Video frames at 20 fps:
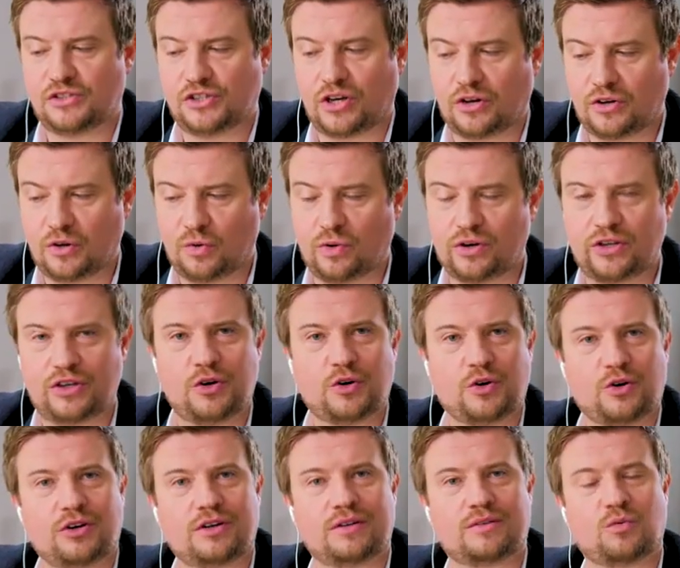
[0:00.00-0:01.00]
Chuck, what are
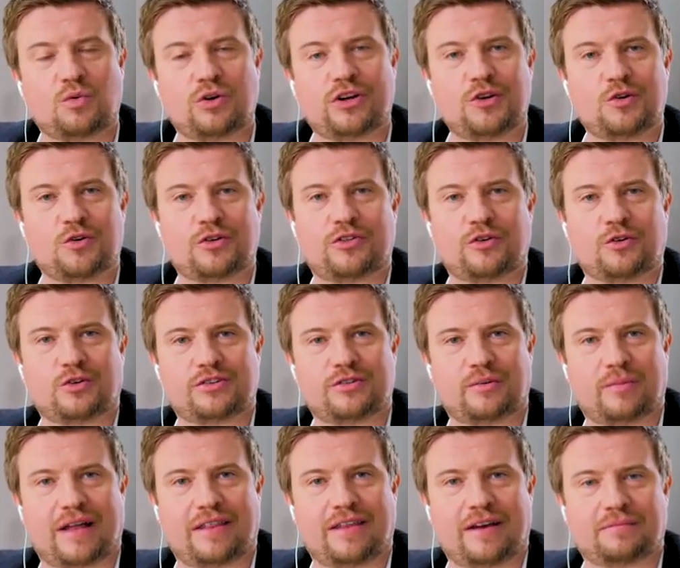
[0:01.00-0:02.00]
your thoughts
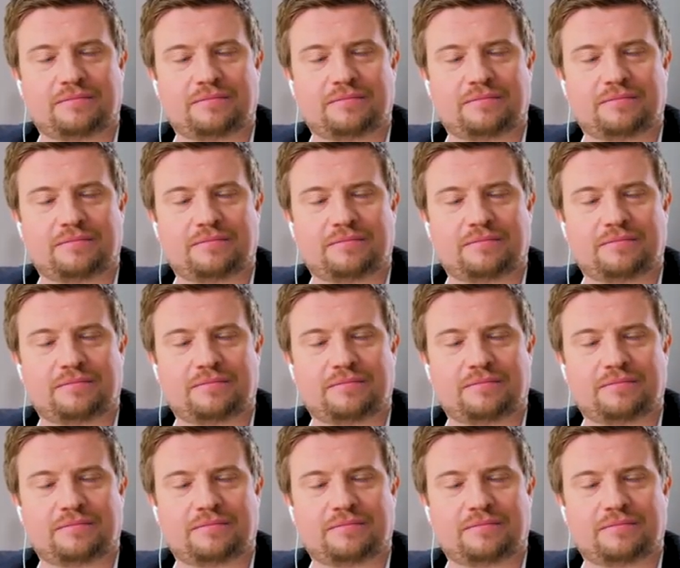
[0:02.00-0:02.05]
about